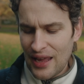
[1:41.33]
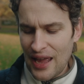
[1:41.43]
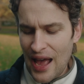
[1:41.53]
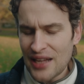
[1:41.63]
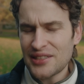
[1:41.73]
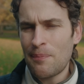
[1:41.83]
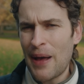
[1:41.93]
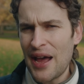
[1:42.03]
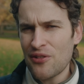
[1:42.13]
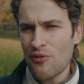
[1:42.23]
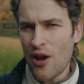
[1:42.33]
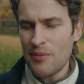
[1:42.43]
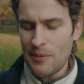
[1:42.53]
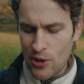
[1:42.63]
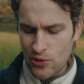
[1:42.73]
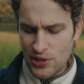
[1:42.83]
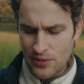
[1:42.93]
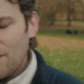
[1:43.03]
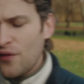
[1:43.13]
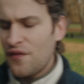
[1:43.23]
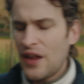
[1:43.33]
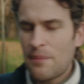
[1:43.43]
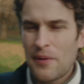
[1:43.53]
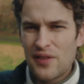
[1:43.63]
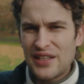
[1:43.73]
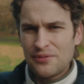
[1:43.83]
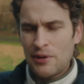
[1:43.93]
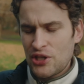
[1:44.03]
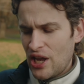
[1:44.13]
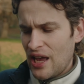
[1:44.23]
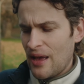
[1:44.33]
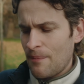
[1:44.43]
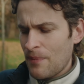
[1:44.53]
it has a panorama mode. If you flip this switch here,